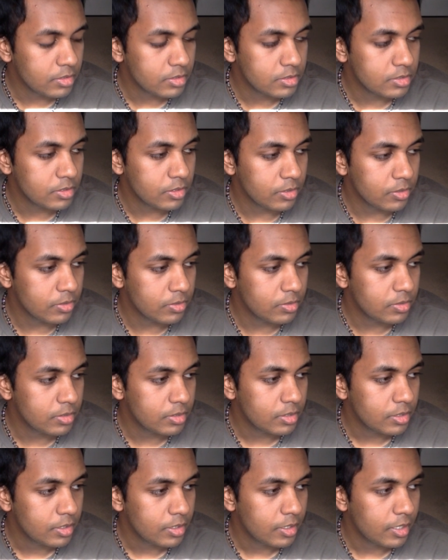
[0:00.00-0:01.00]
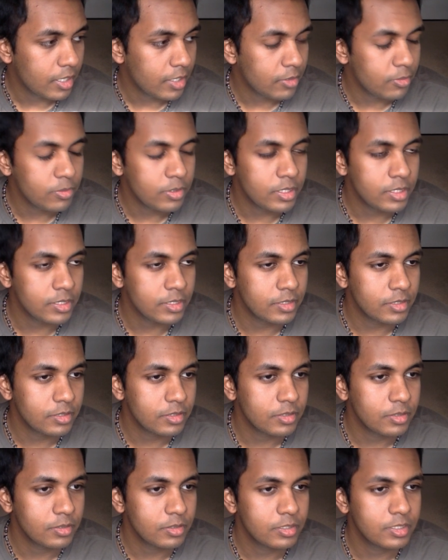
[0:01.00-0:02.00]
So I don't want to
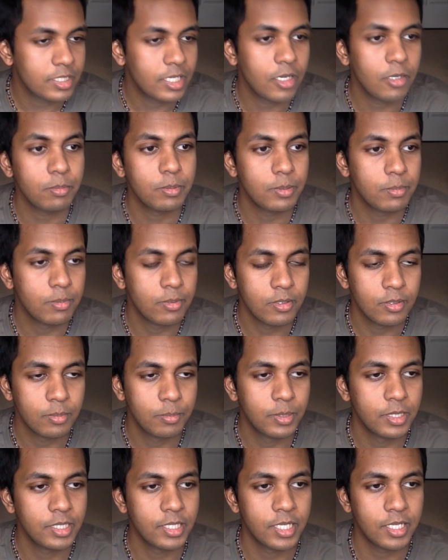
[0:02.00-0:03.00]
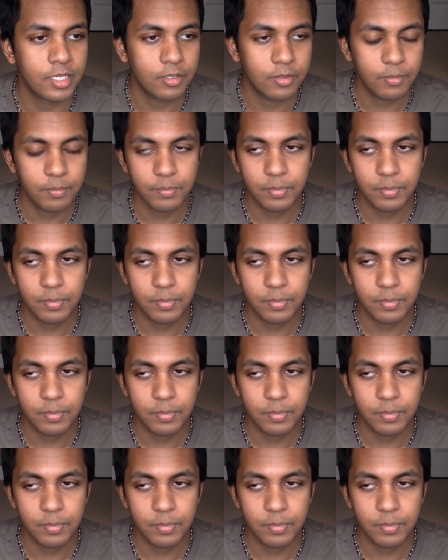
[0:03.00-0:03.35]
scare people, but like,